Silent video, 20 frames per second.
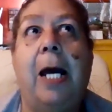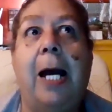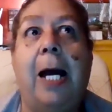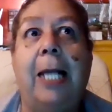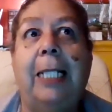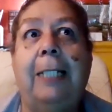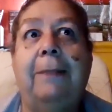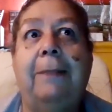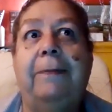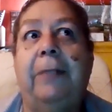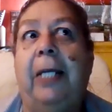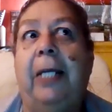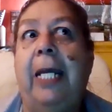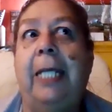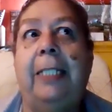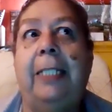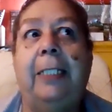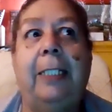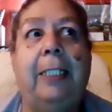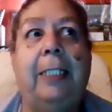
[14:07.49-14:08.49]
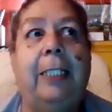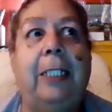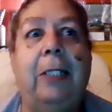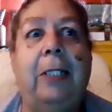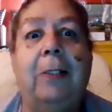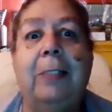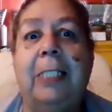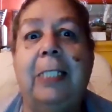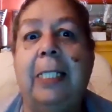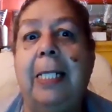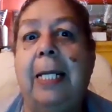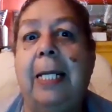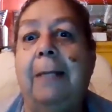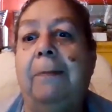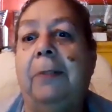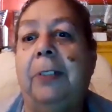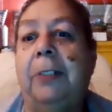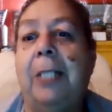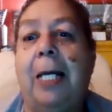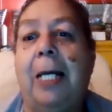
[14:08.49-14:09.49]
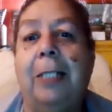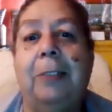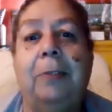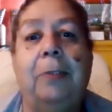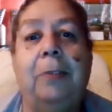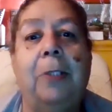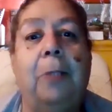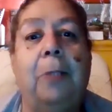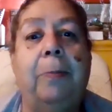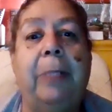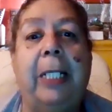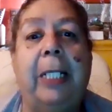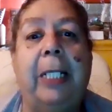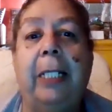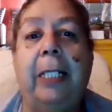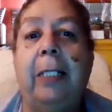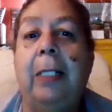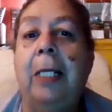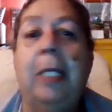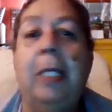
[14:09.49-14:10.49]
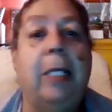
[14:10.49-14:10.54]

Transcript: island for 18 years and never talked to nobody?